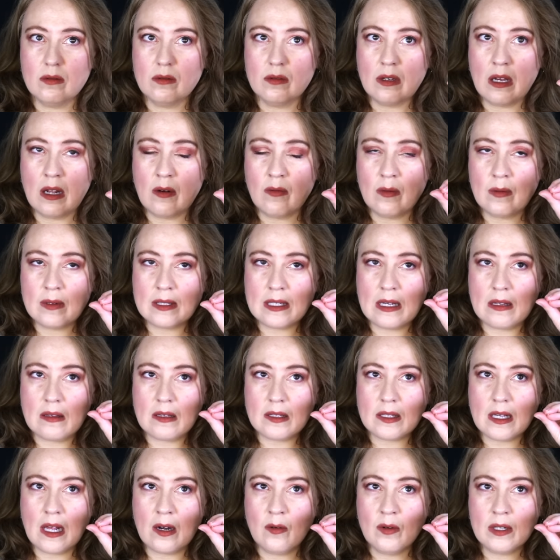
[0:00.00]
I don't want to say
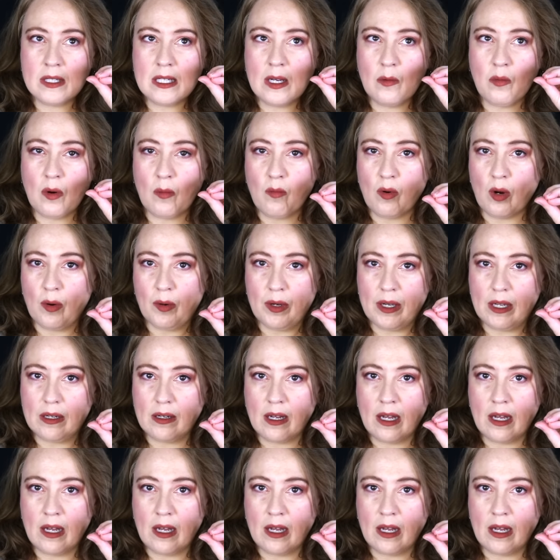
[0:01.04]
this. I don't want to say we're broken.